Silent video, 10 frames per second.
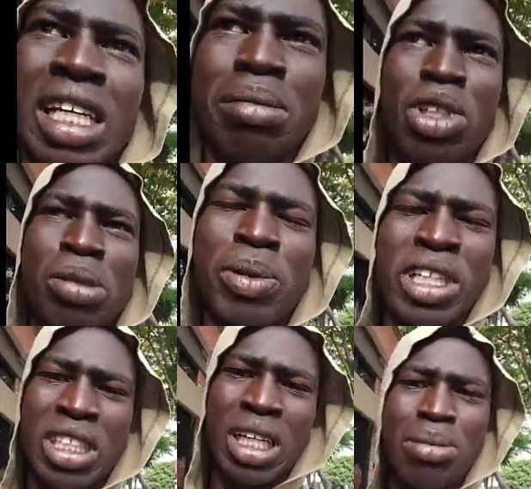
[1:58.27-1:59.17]
And the music
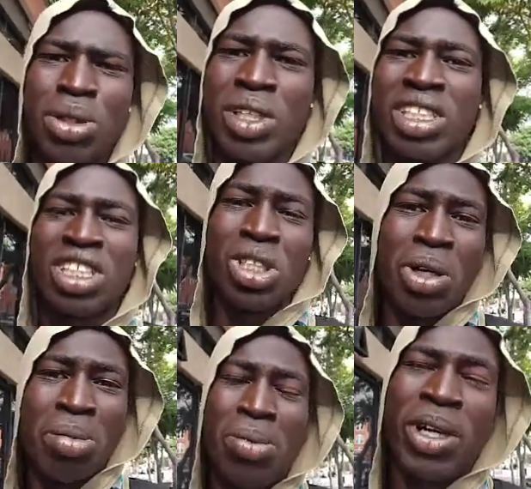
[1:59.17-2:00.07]
production I'm doing is just
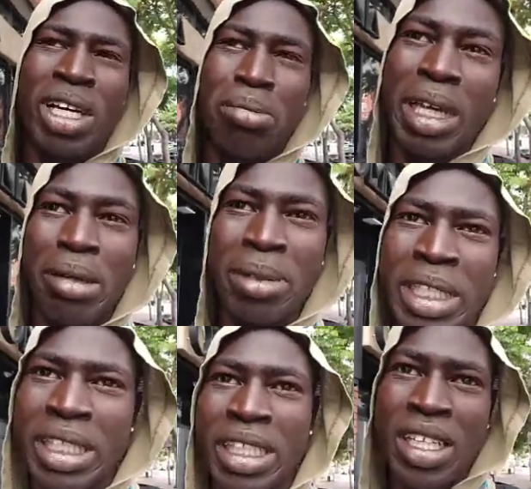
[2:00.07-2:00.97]
showing people how to make
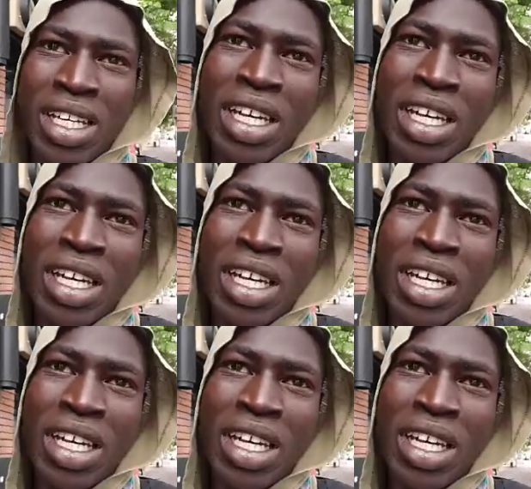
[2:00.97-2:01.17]
money.